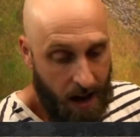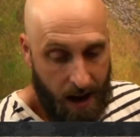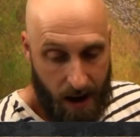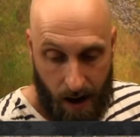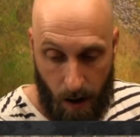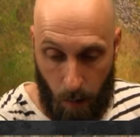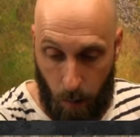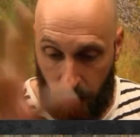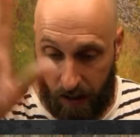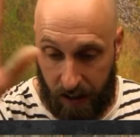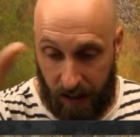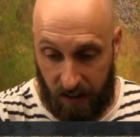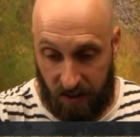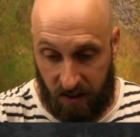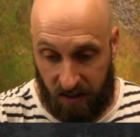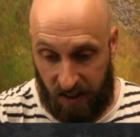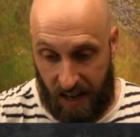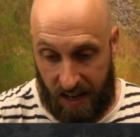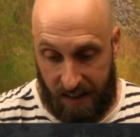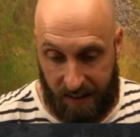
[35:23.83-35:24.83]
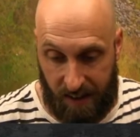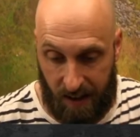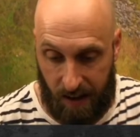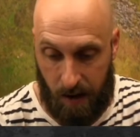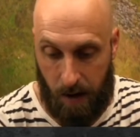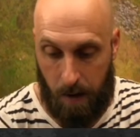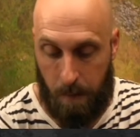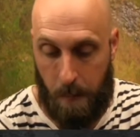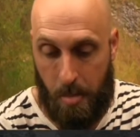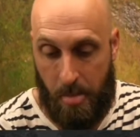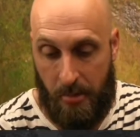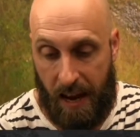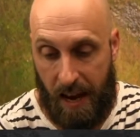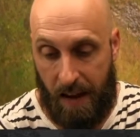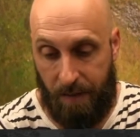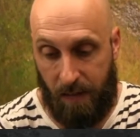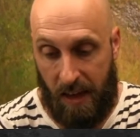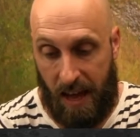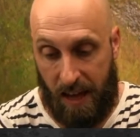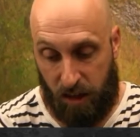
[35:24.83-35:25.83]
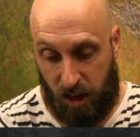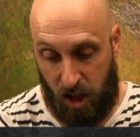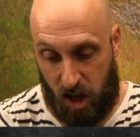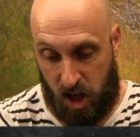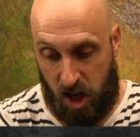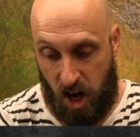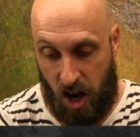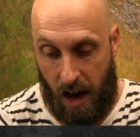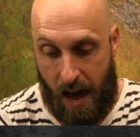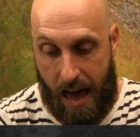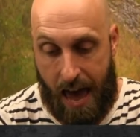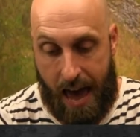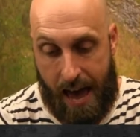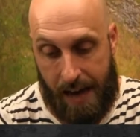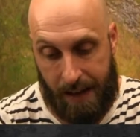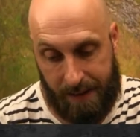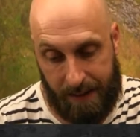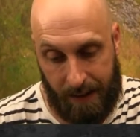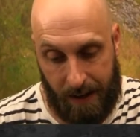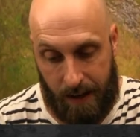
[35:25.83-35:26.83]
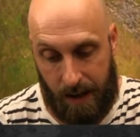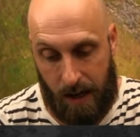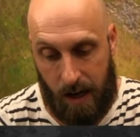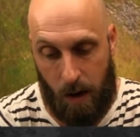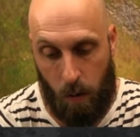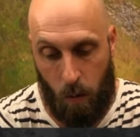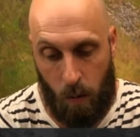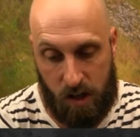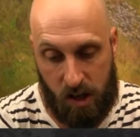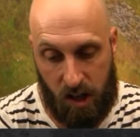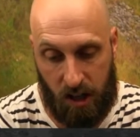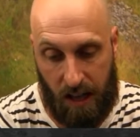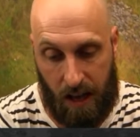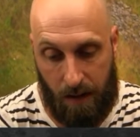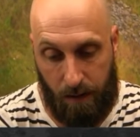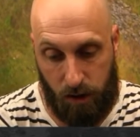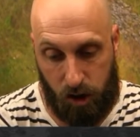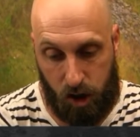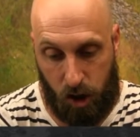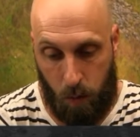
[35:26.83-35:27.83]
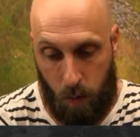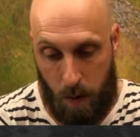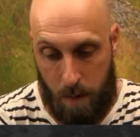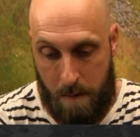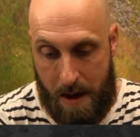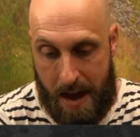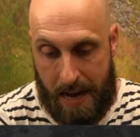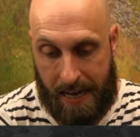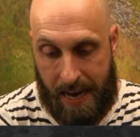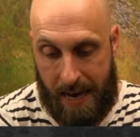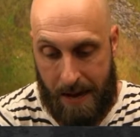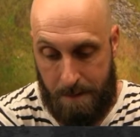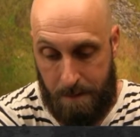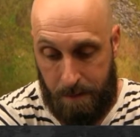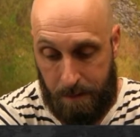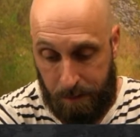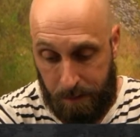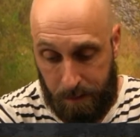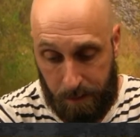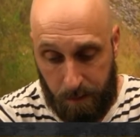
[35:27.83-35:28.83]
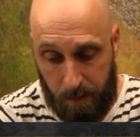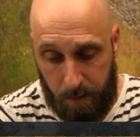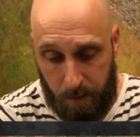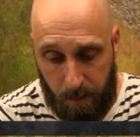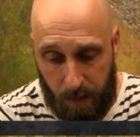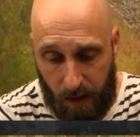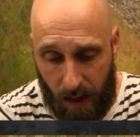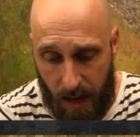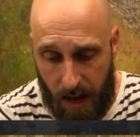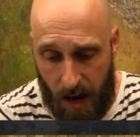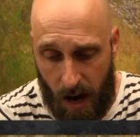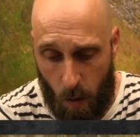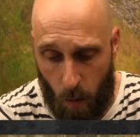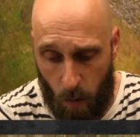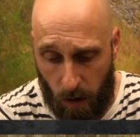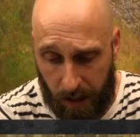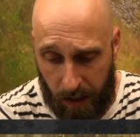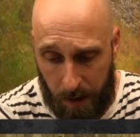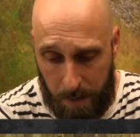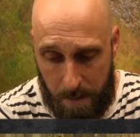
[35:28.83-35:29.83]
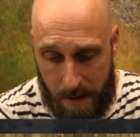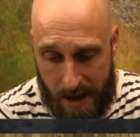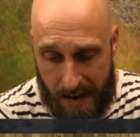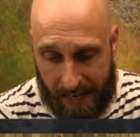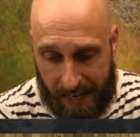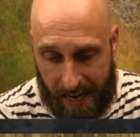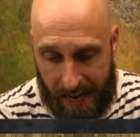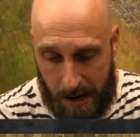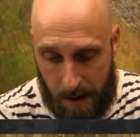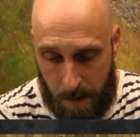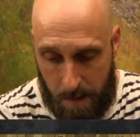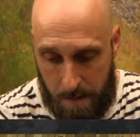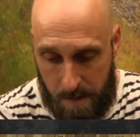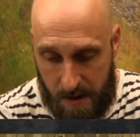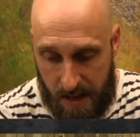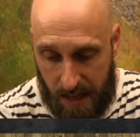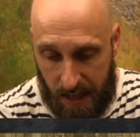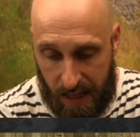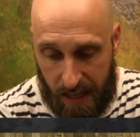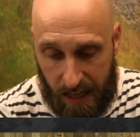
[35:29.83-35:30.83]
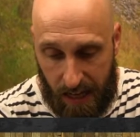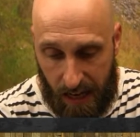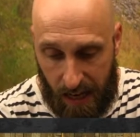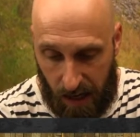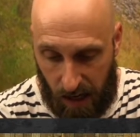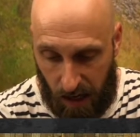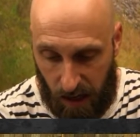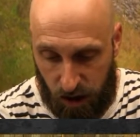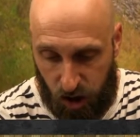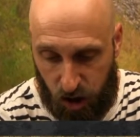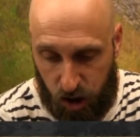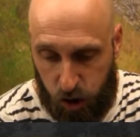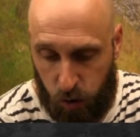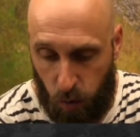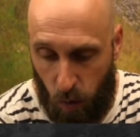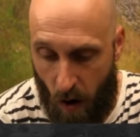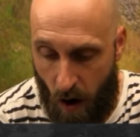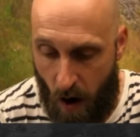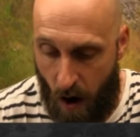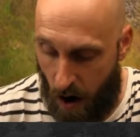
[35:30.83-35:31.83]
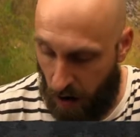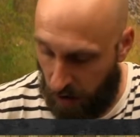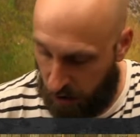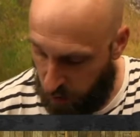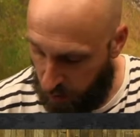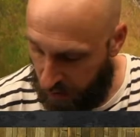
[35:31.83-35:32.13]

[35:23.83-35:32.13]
We're going to set Aethersha at, which level should we make him? We're going to make him strong. So